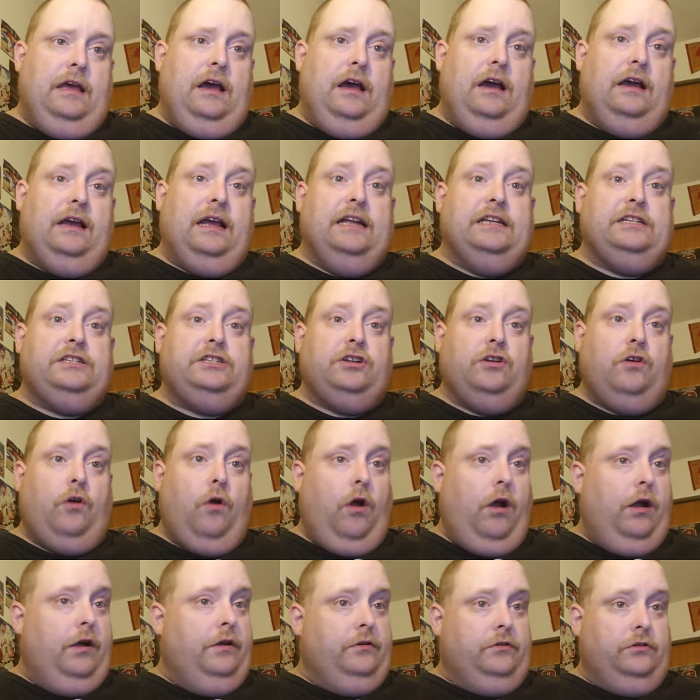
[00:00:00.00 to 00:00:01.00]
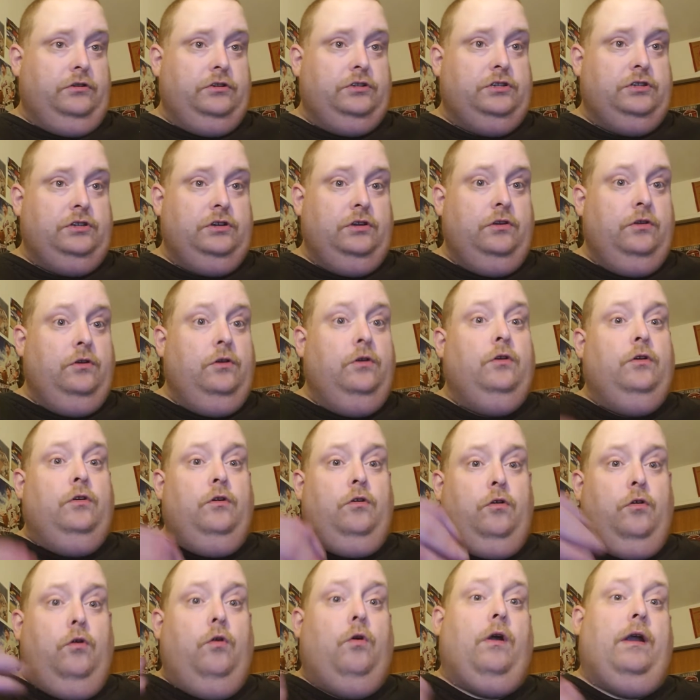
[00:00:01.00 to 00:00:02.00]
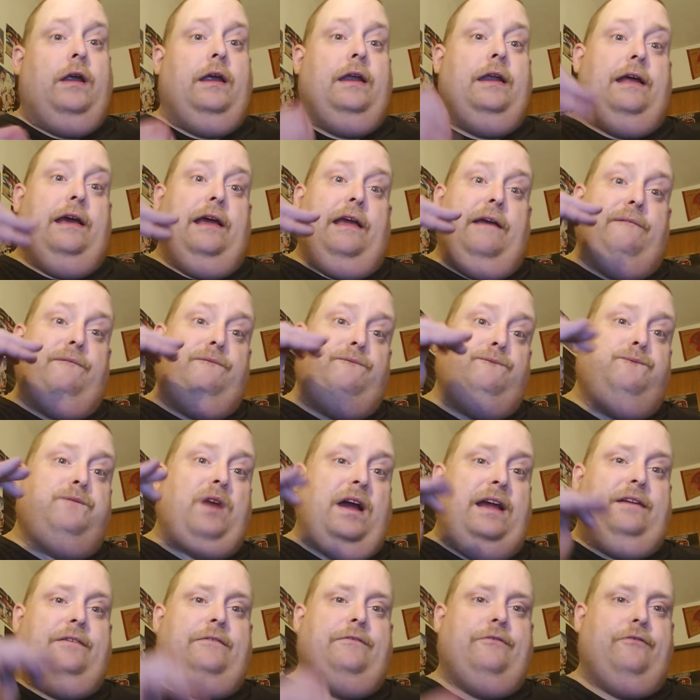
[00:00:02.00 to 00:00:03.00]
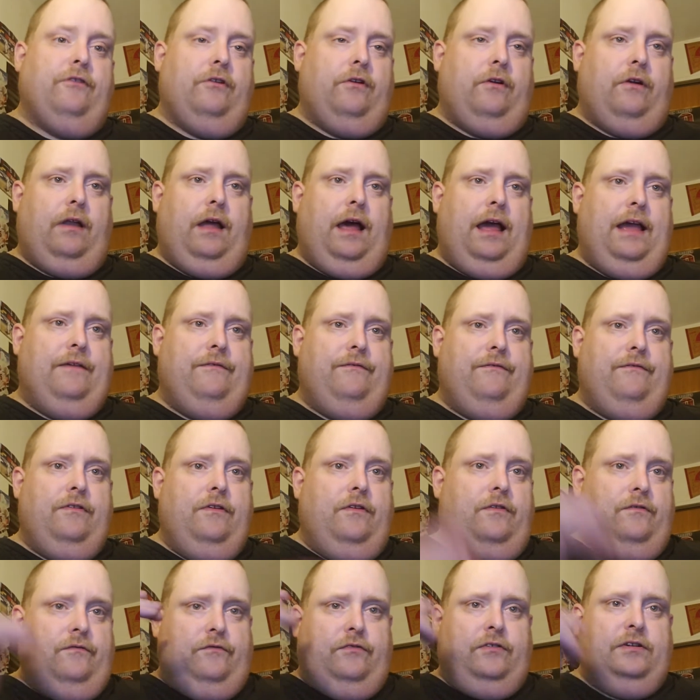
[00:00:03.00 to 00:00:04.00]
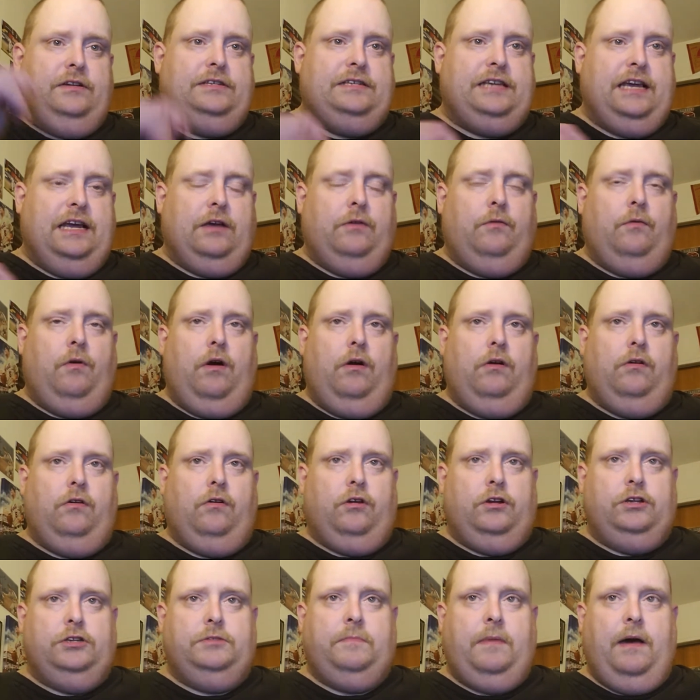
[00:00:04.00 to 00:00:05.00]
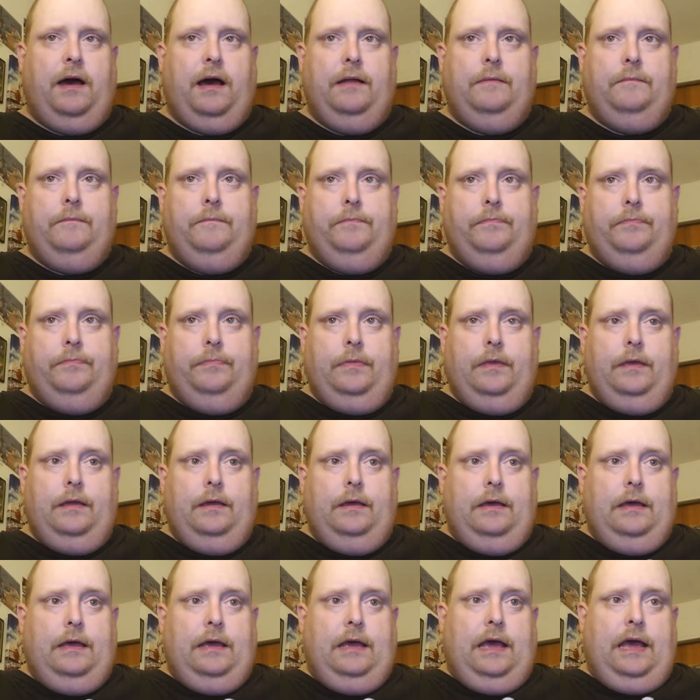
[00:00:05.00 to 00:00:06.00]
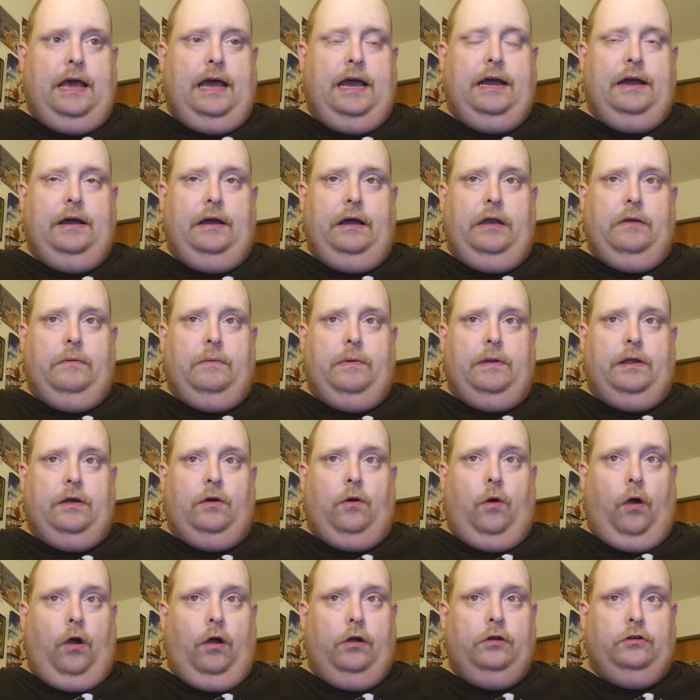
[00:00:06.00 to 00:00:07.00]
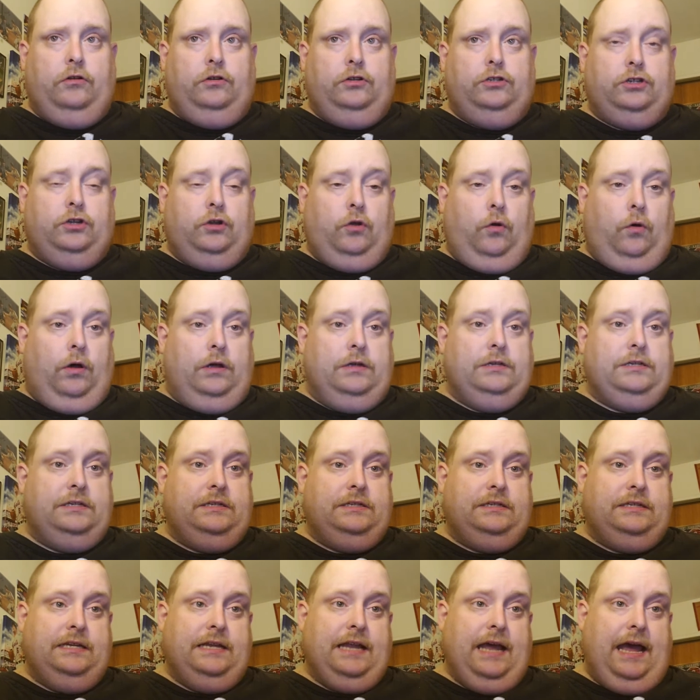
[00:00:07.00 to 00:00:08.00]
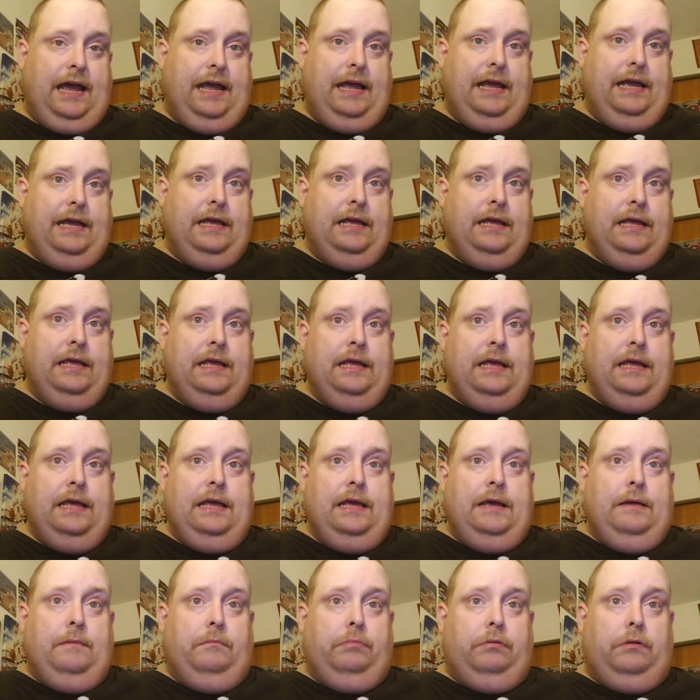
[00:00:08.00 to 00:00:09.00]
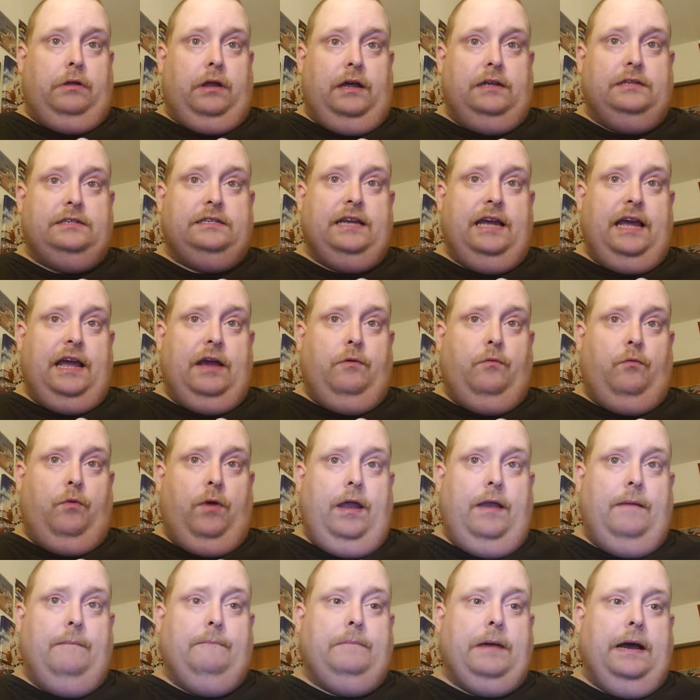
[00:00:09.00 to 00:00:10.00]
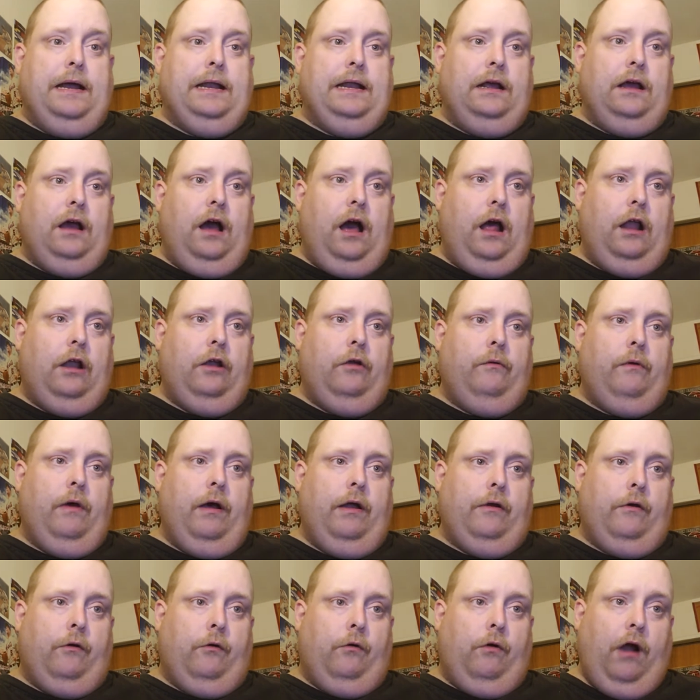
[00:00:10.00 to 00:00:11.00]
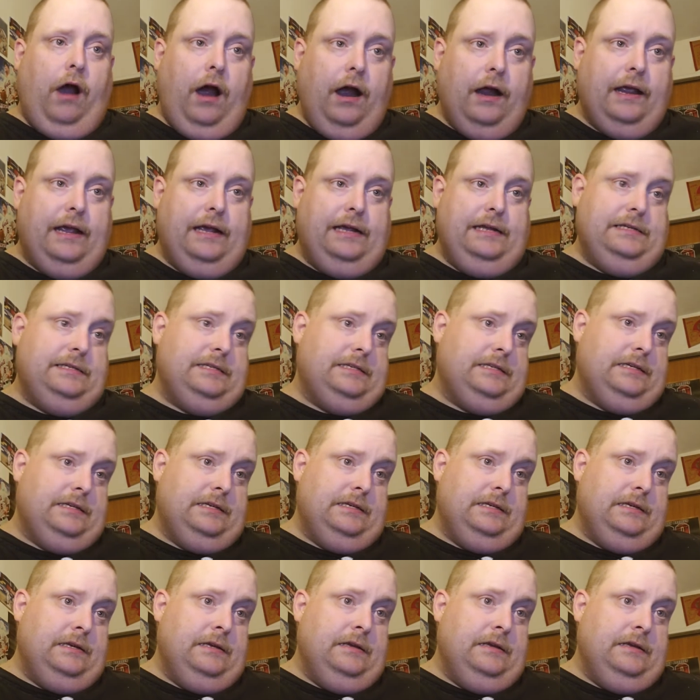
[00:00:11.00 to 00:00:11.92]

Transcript: against the Cardinals, who are in a fight for their life for the second wildcard spot. And with the Cardinals' loss today, plus a win by the Colorado Rockies,